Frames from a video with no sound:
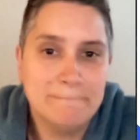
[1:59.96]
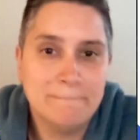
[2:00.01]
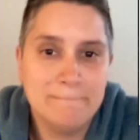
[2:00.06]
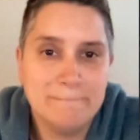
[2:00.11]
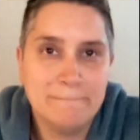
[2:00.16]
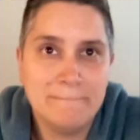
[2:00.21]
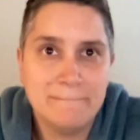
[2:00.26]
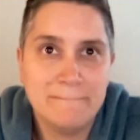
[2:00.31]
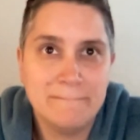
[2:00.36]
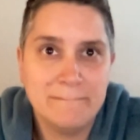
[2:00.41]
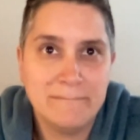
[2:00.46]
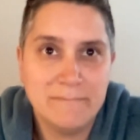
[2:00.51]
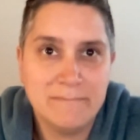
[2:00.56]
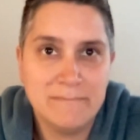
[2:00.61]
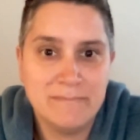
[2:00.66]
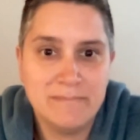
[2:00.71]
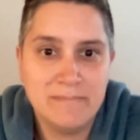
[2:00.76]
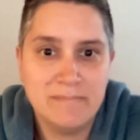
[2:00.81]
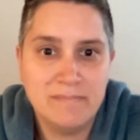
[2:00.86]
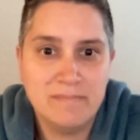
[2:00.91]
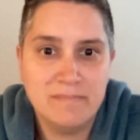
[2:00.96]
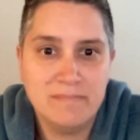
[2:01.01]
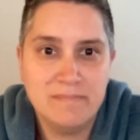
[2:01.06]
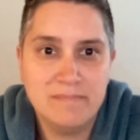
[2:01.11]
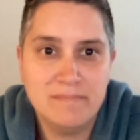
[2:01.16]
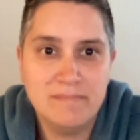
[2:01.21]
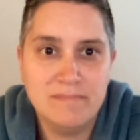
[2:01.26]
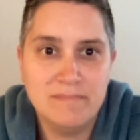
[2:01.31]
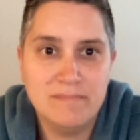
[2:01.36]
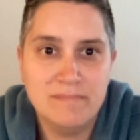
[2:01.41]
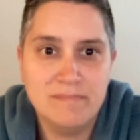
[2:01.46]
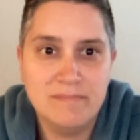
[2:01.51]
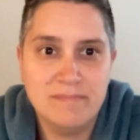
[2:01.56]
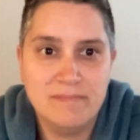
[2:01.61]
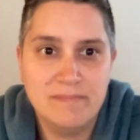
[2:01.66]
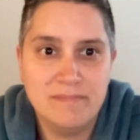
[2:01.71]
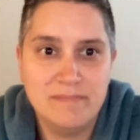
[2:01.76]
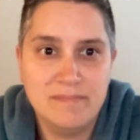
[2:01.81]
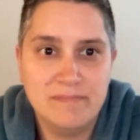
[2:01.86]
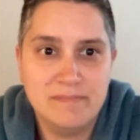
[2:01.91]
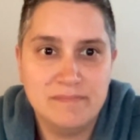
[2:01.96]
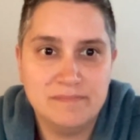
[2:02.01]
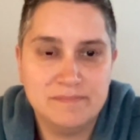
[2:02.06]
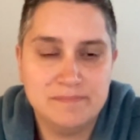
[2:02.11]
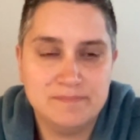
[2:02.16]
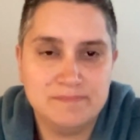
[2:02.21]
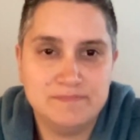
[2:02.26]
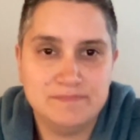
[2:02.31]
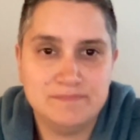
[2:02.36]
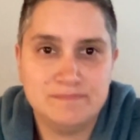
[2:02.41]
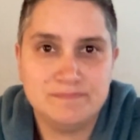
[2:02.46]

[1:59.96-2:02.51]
Nothing is said.